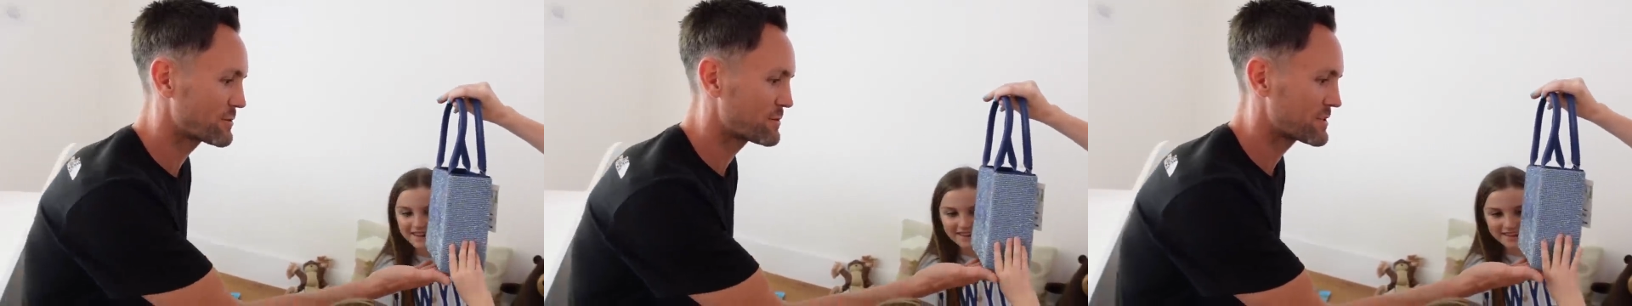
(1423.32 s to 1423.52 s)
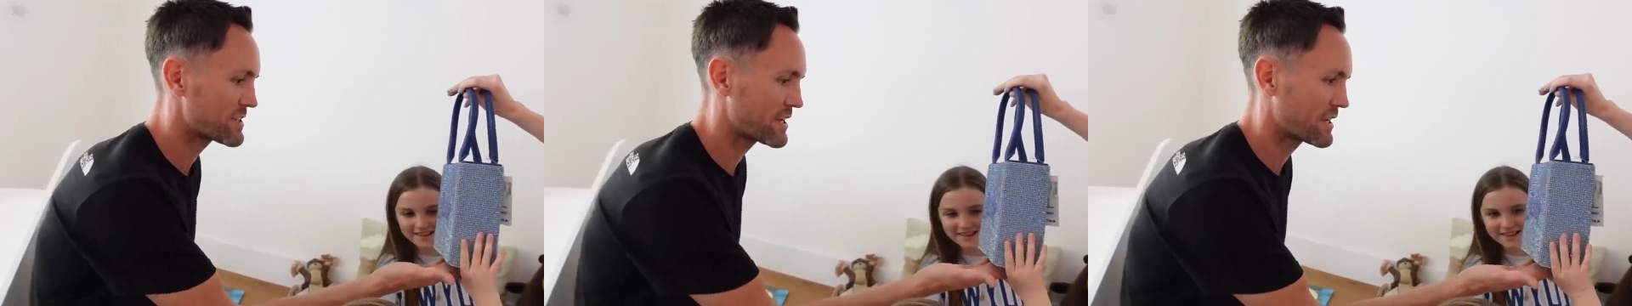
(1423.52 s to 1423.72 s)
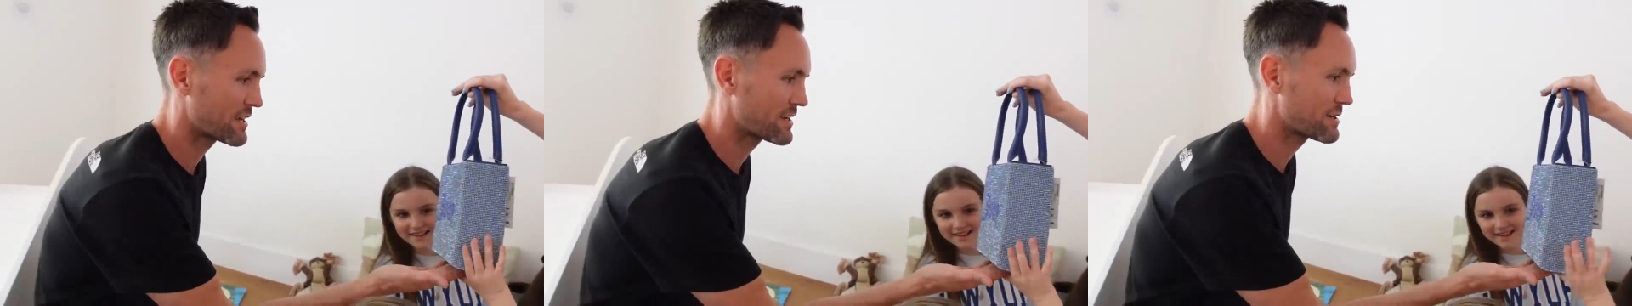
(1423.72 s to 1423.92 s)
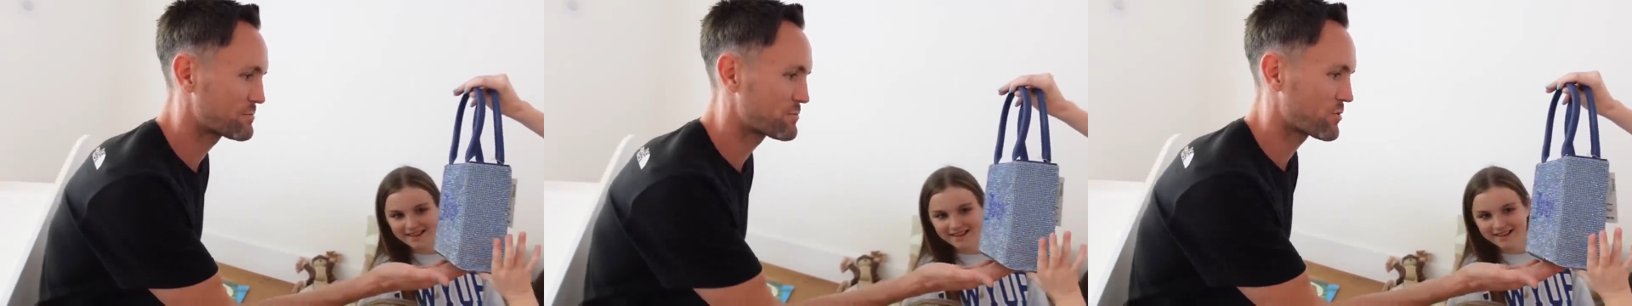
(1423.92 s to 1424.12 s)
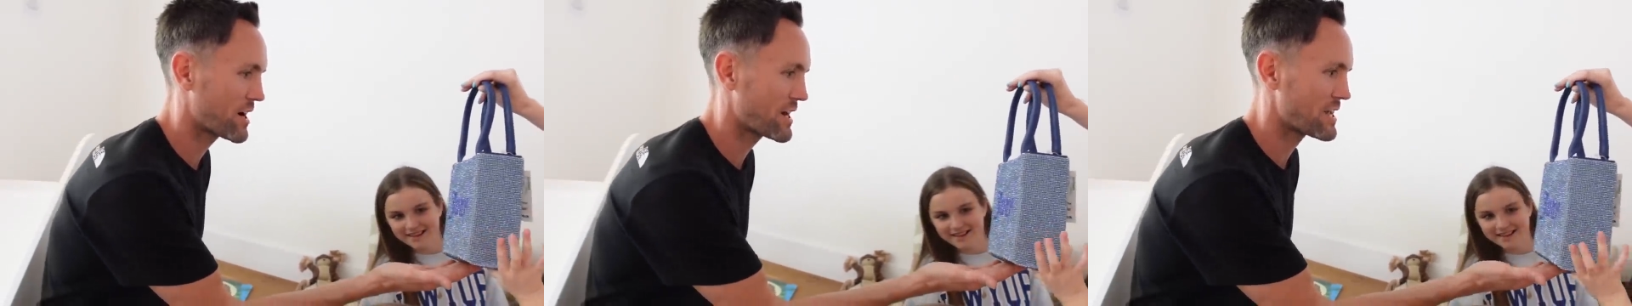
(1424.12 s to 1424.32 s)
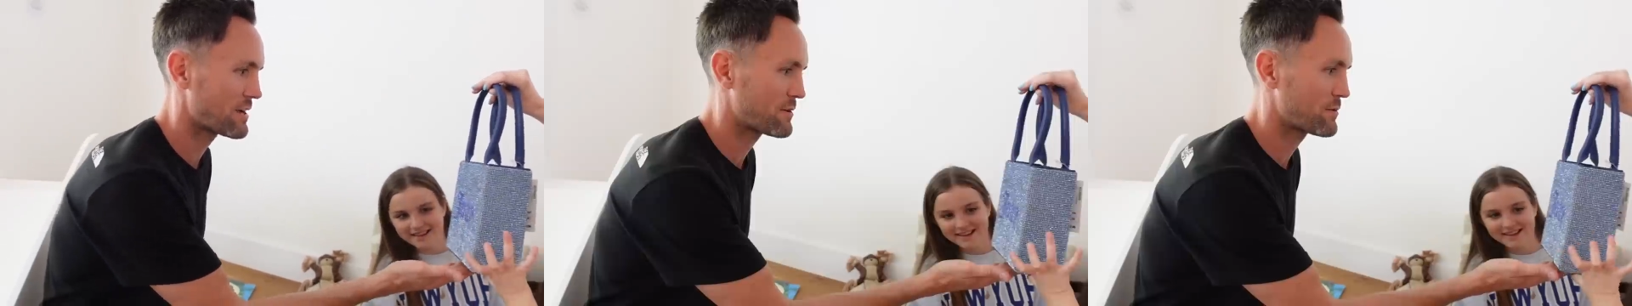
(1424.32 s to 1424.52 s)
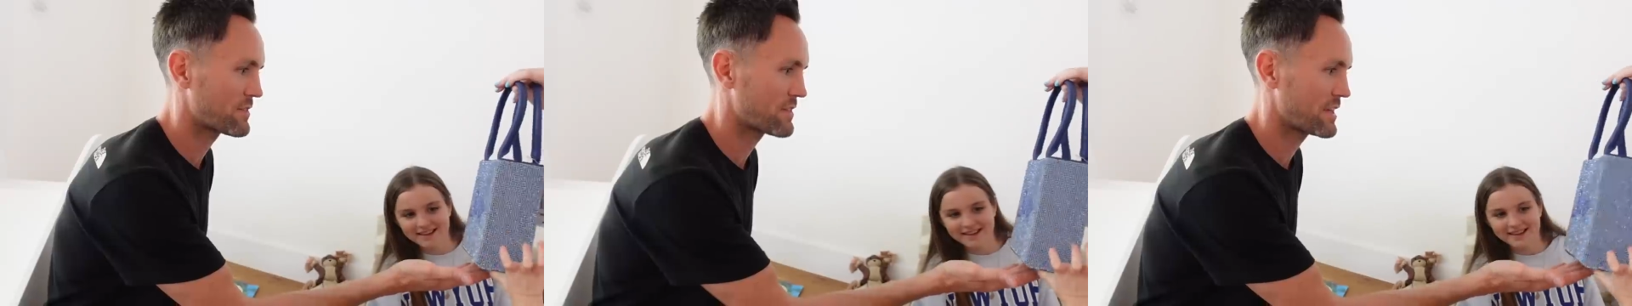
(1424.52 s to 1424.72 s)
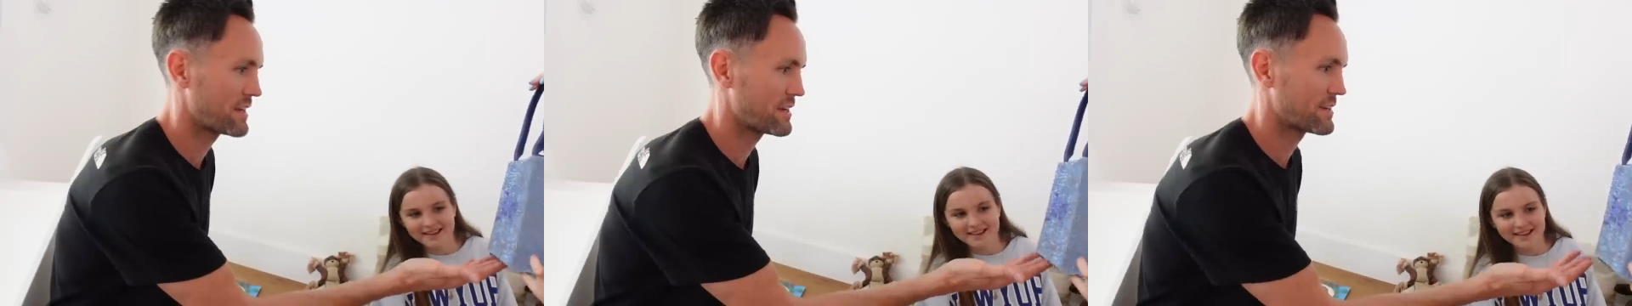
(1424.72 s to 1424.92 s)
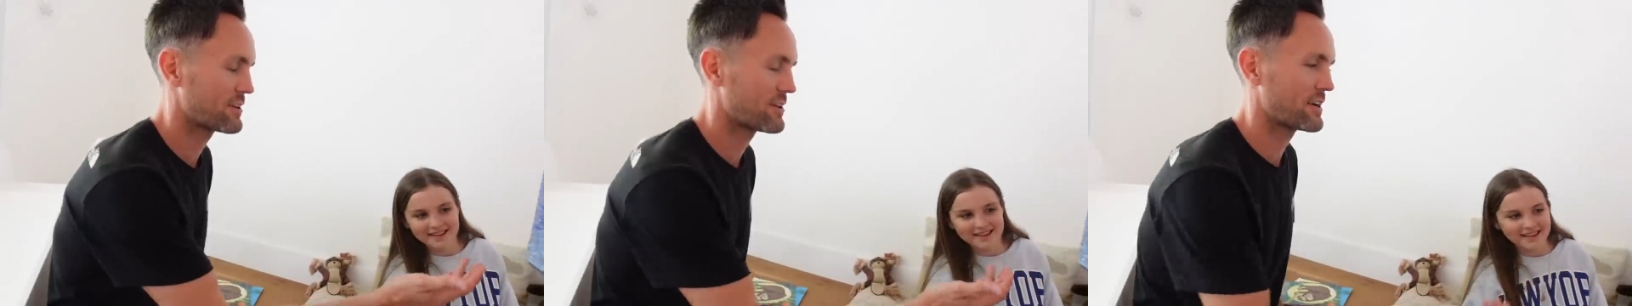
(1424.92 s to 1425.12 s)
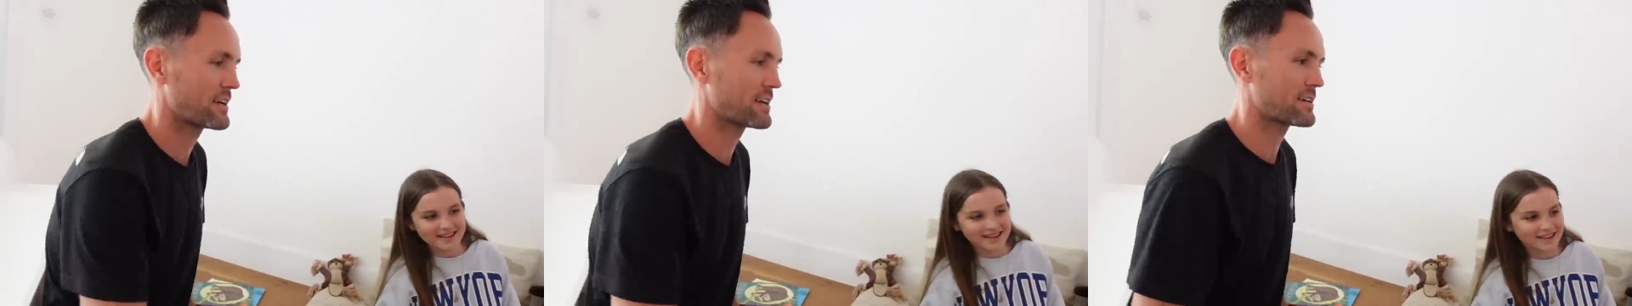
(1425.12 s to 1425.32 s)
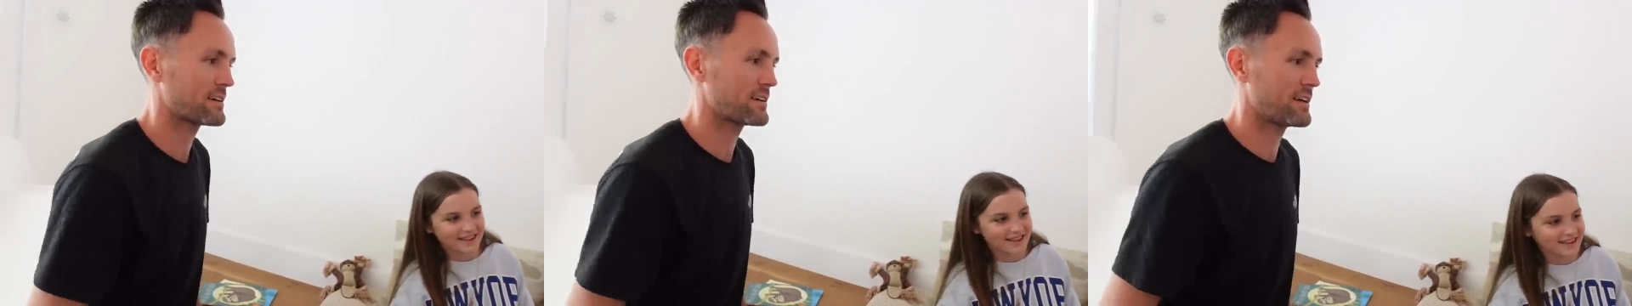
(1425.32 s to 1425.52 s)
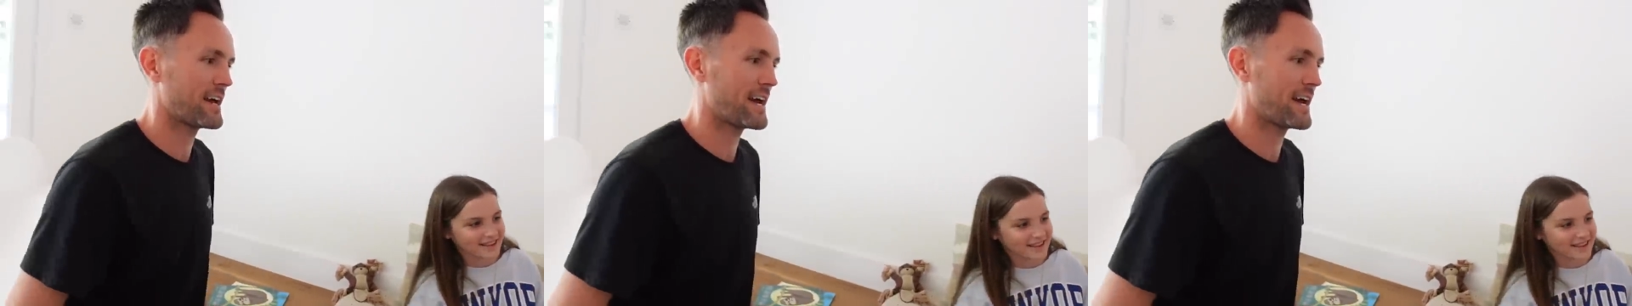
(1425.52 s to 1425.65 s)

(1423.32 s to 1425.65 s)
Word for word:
Speaker 1: is 100% going to break within like an